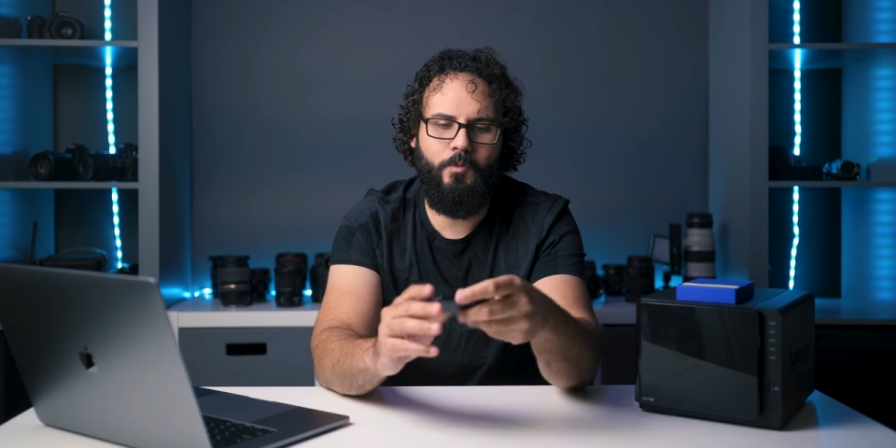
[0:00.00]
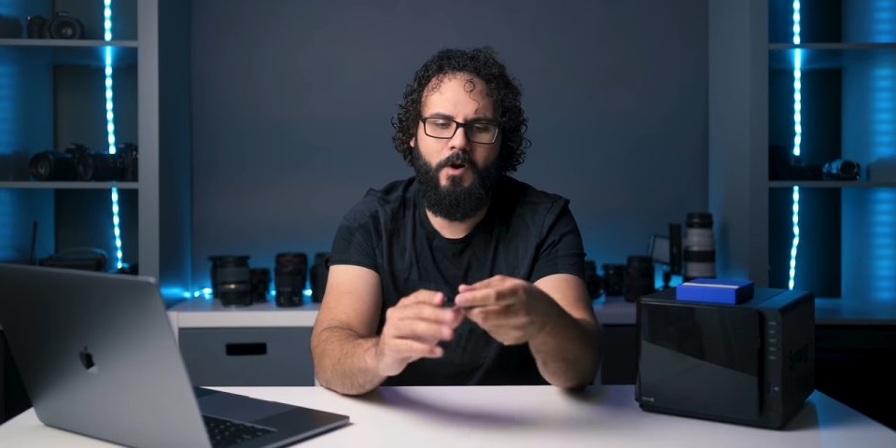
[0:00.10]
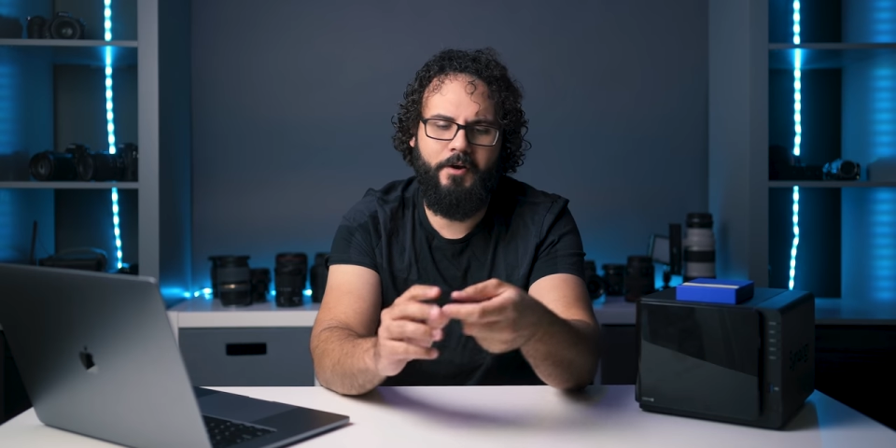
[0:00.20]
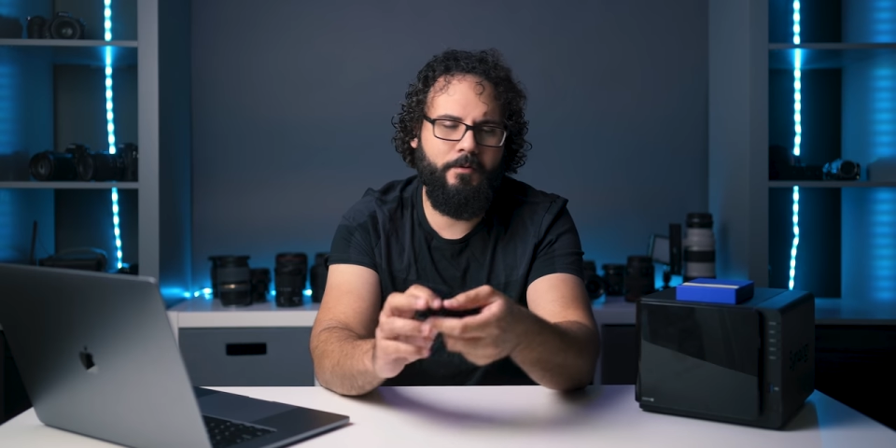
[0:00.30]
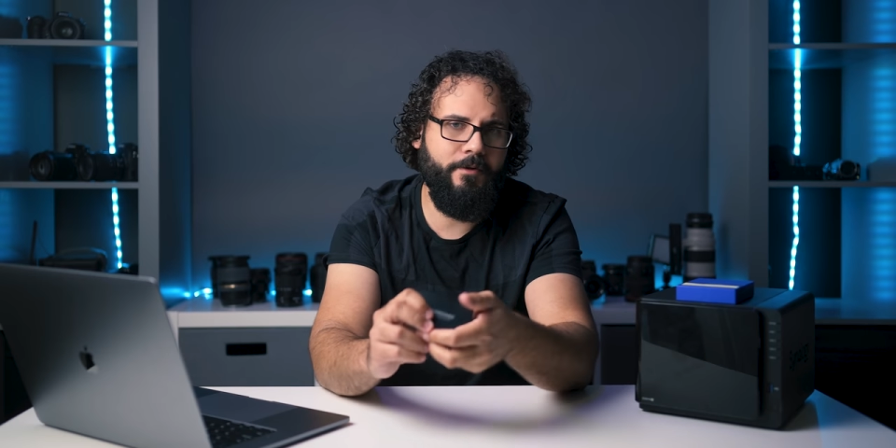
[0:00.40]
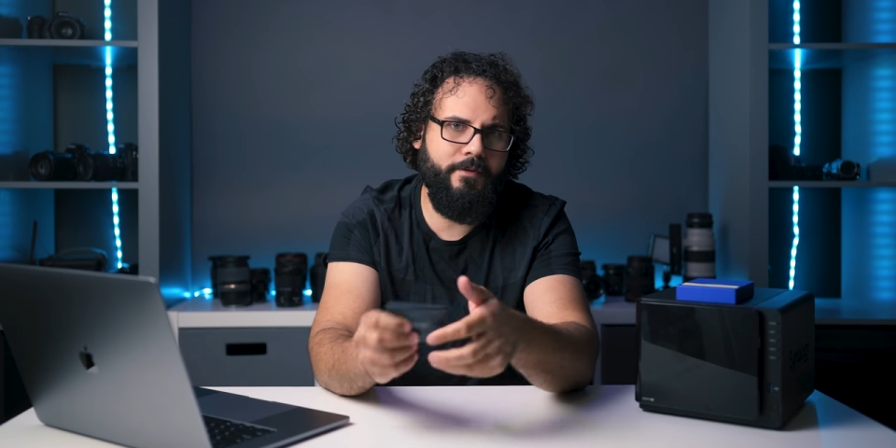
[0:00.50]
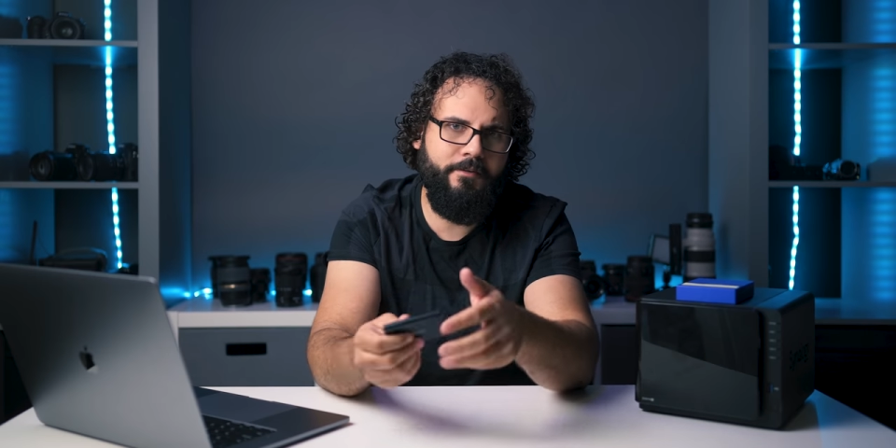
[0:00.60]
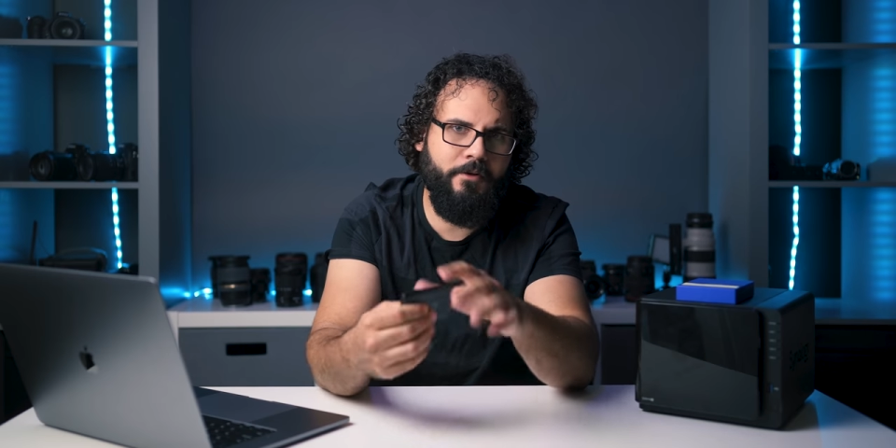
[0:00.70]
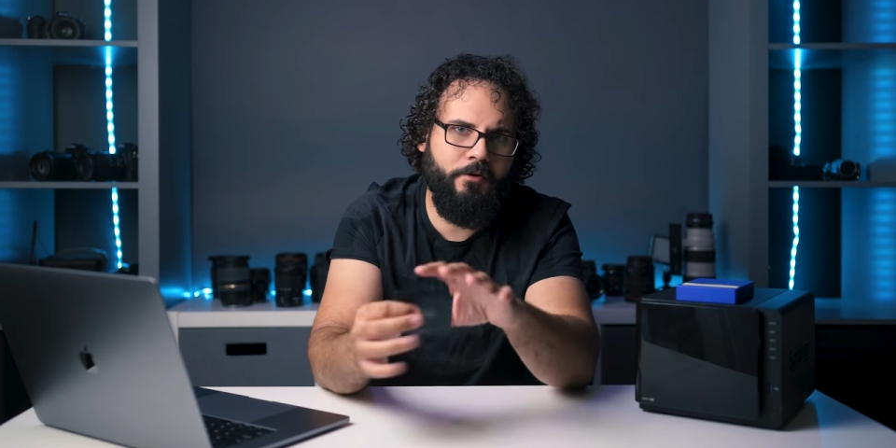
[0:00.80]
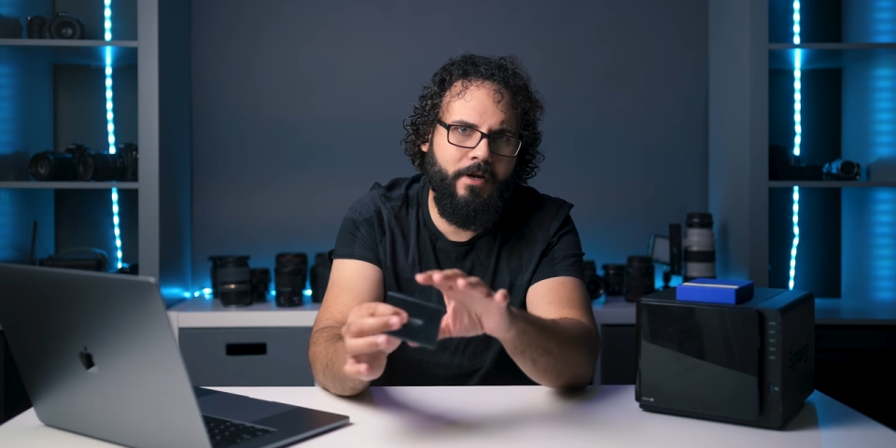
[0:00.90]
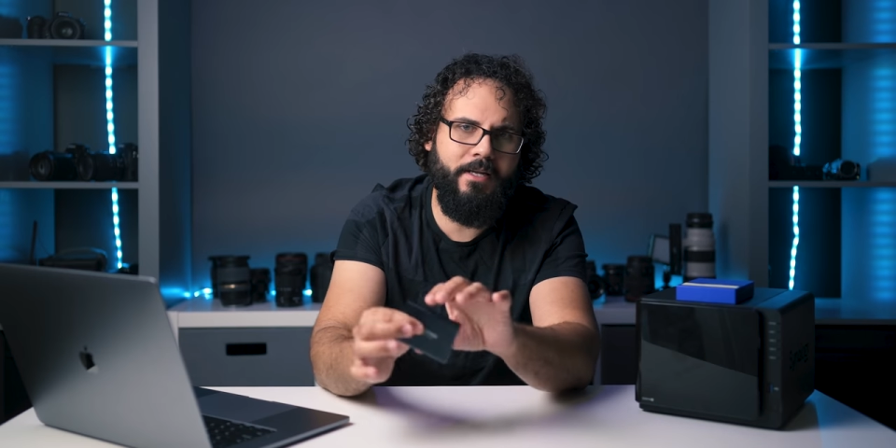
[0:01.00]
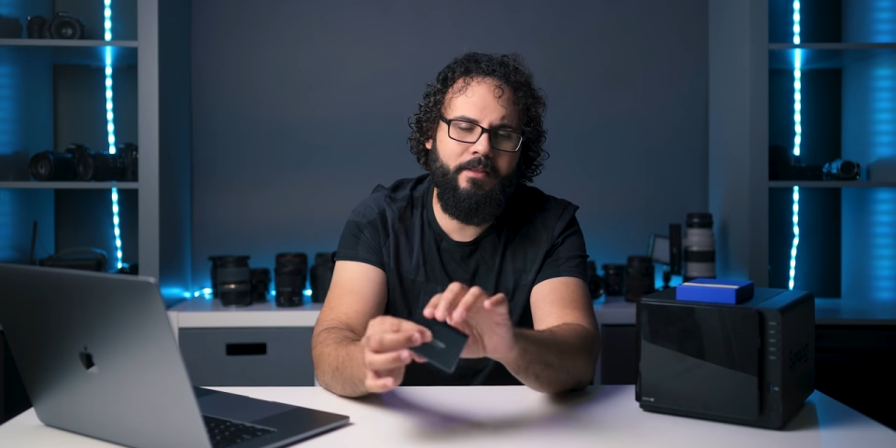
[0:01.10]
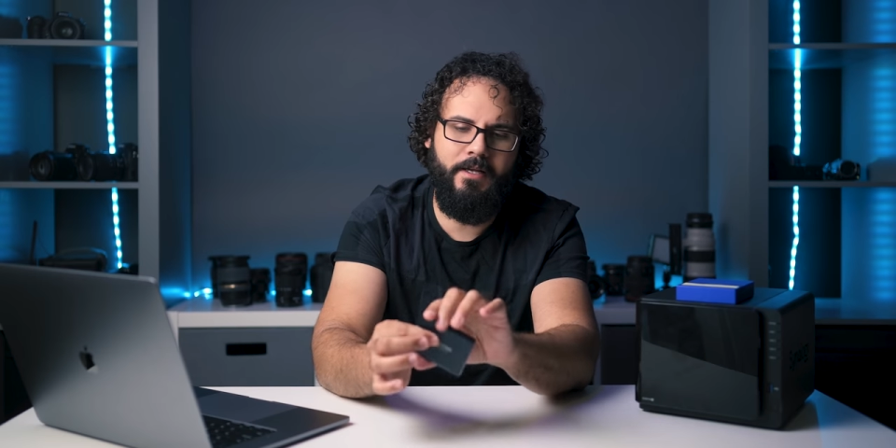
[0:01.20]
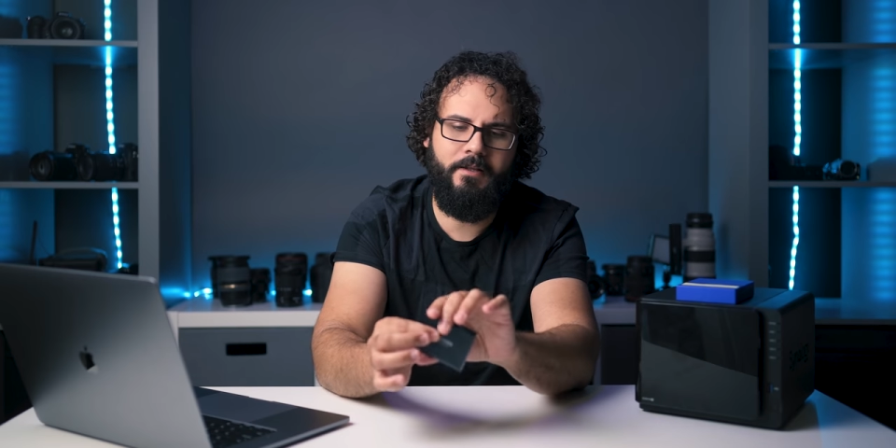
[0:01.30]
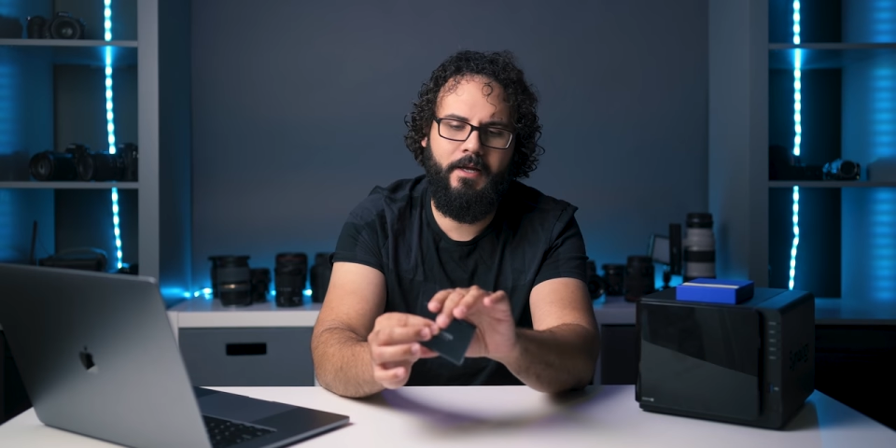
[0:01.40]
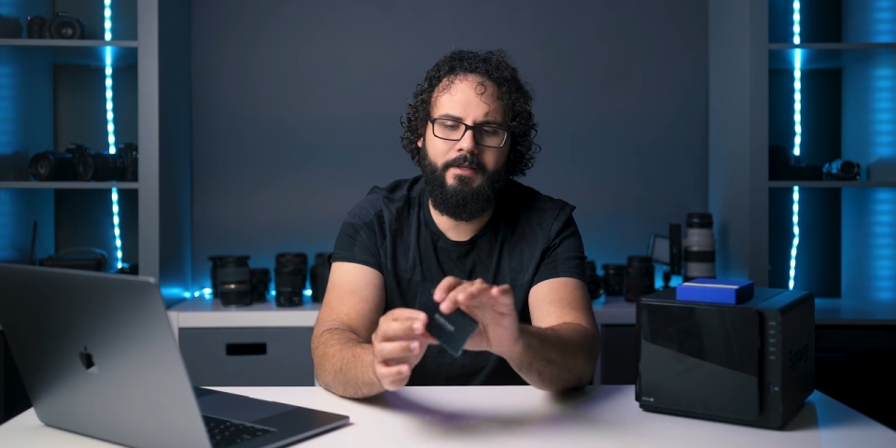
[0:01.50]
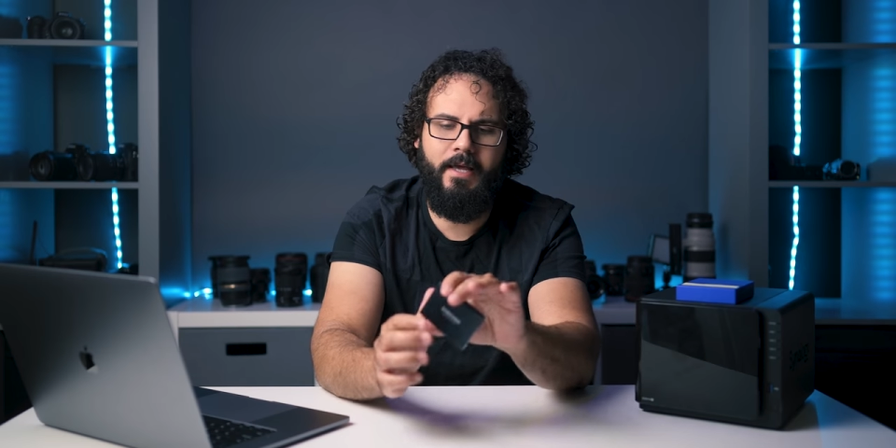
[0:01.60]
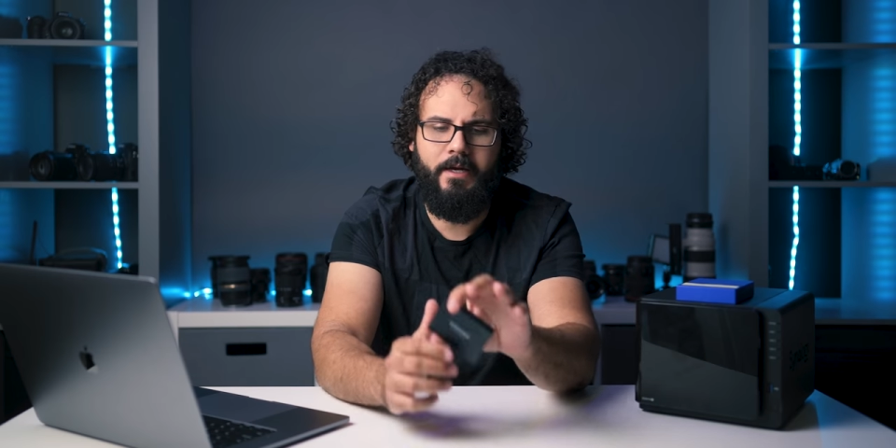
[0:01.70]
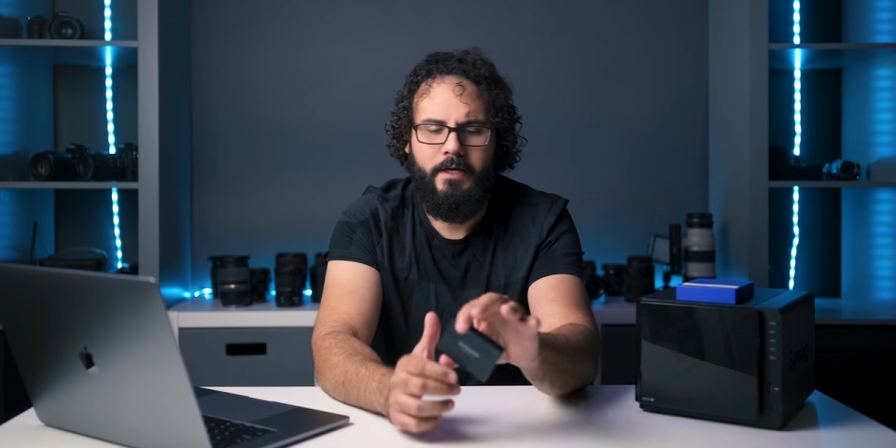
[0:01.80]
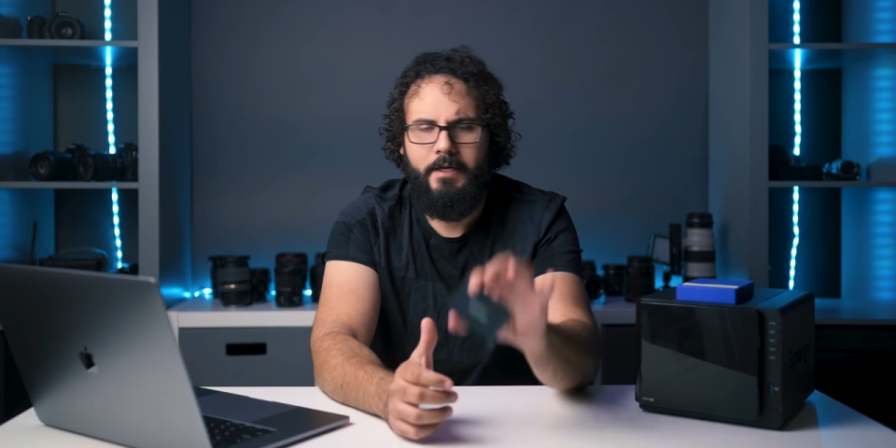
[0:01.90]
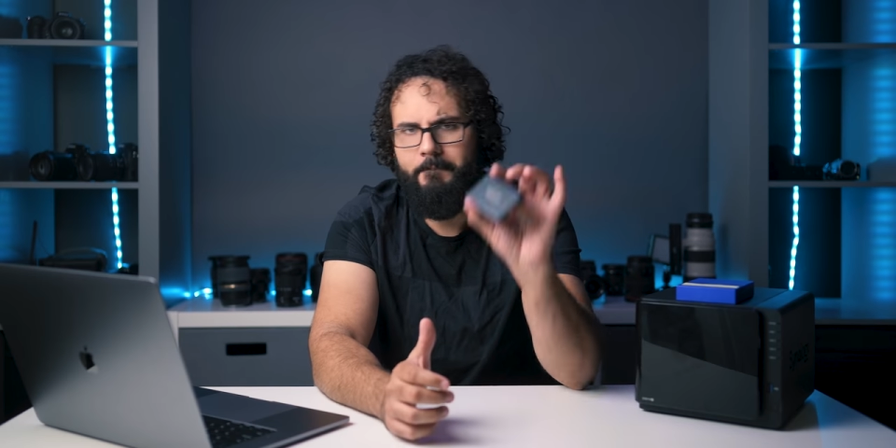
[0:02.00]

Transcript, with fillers: water resistant or anything like that.